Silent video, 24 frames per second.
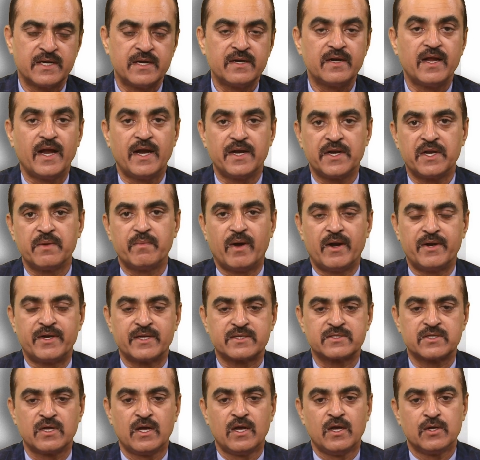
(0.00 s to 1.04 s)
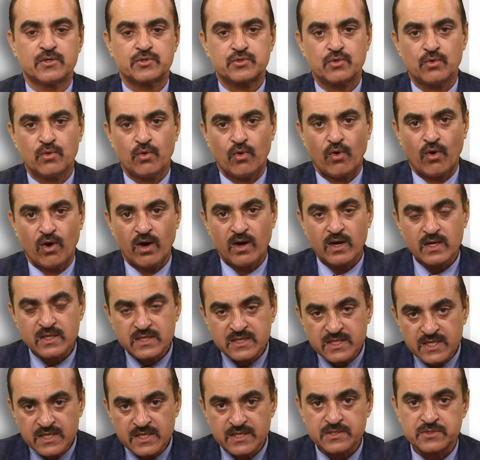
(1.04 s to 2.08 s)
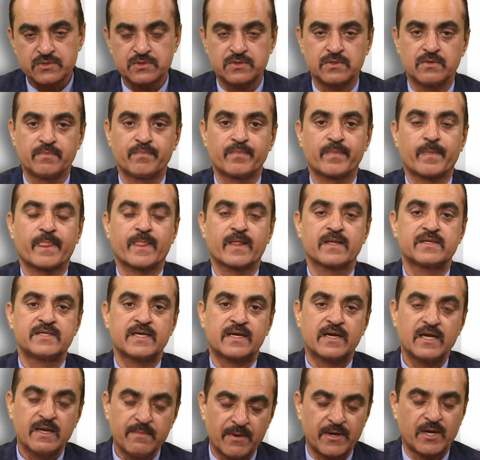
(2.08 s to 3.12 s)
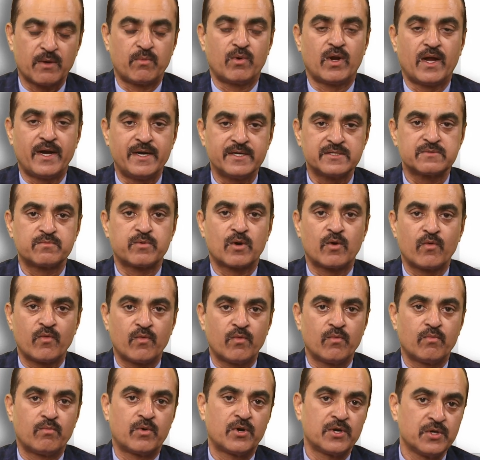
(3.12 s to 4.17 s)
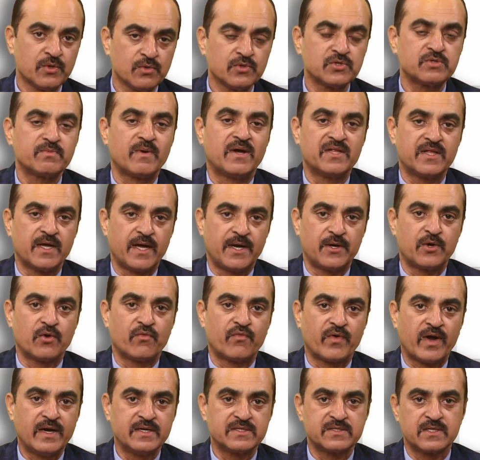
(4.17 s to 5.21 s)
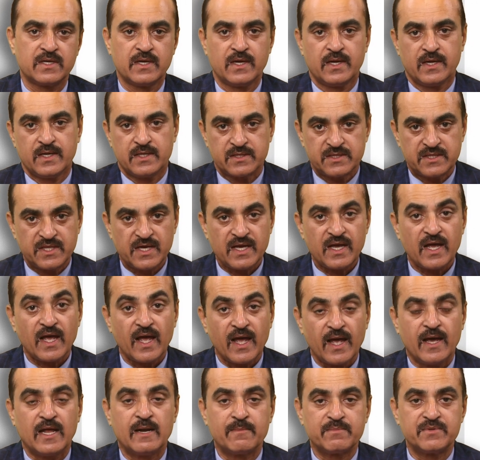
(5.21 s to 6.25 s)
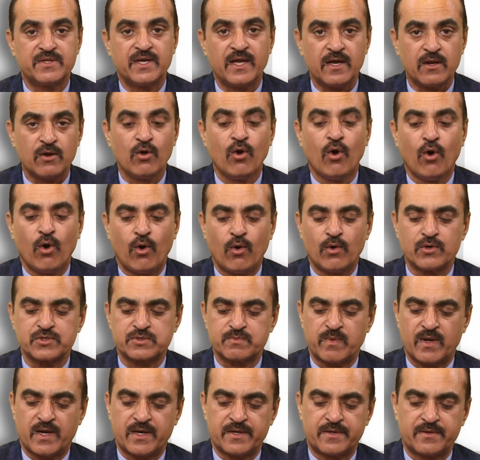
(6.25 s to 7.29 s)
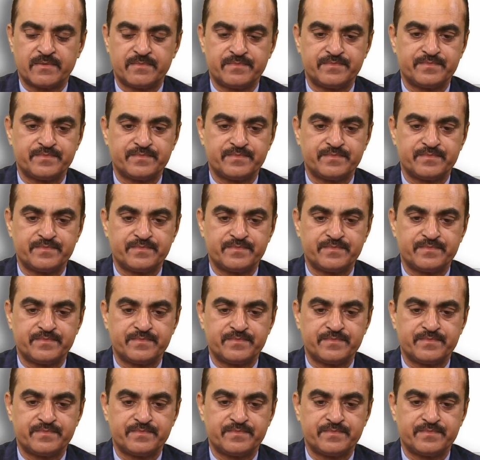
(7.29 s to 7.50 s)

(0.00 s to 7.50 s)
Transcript: and antibiotics. So all these secondary metabolites produced by the endophytes, they help their host plant.